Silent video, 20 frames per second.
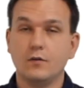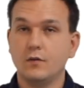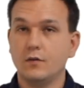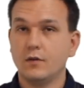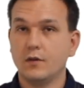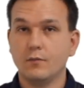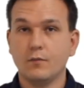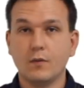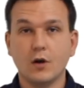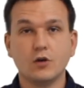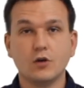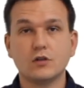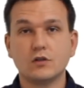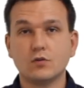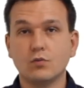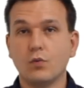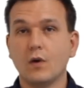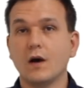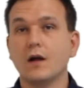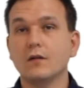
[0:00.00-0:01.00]
the most
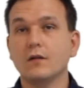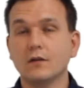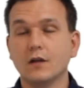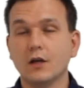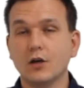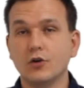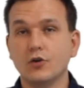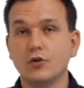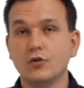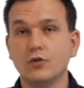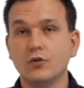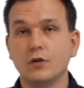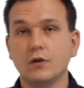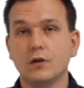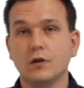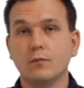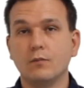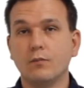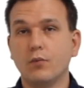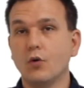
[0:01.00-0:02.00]
well-known
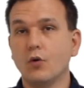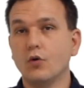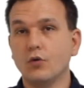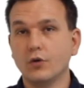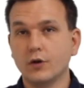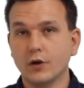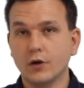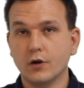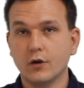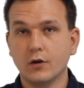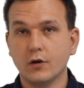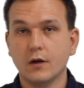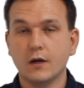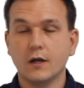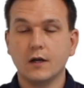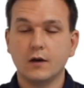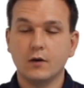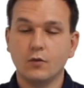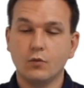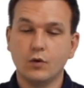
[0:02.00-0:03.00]
border
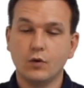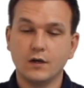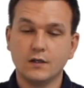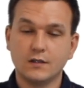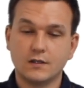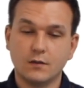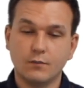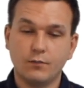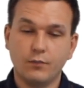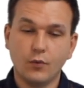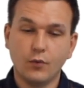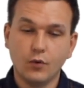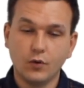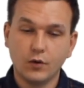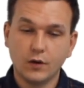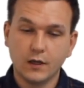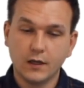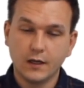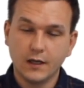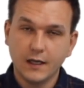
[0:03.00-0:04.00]
was the
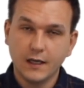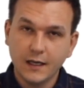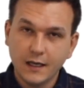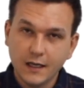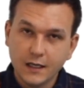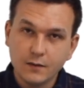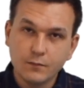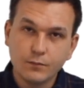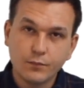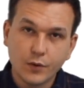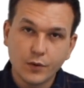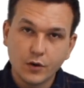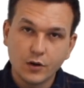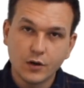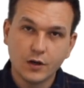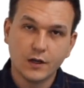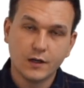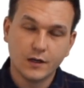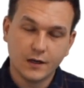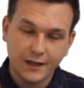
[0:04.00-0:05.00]
border in
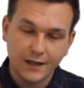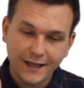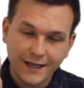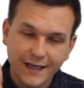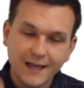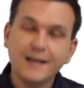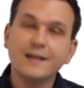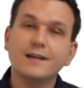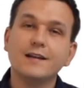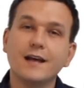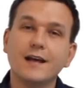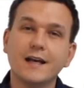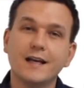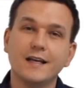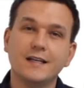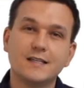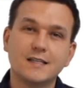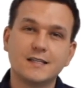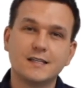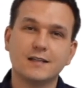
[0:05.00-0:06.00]
Berlin, in
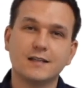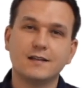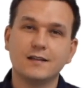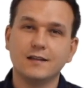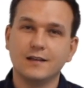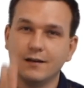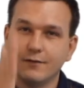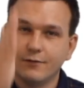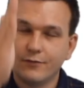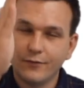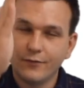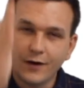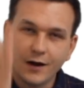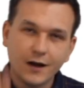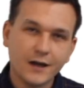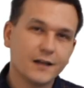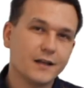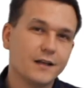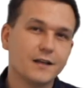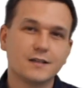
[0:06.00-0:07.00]
a city,
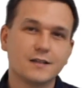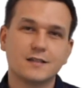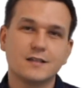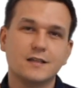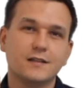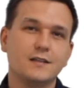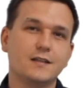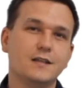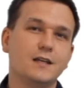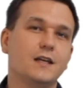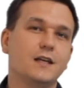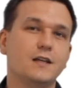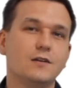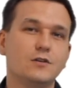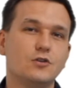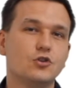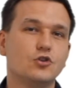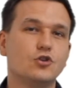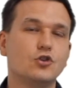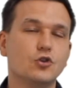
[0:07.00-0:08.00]
dividing a city
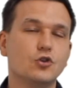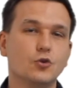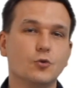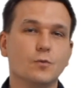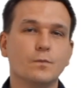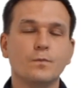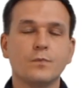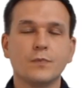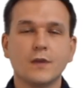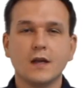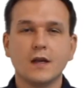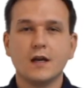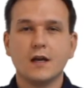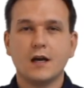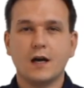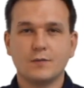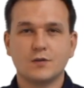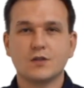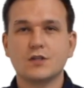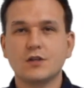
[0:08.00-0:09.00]
into two.
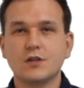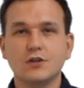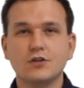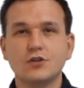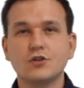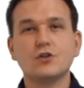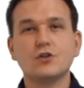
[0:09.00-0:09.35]
I'm just going to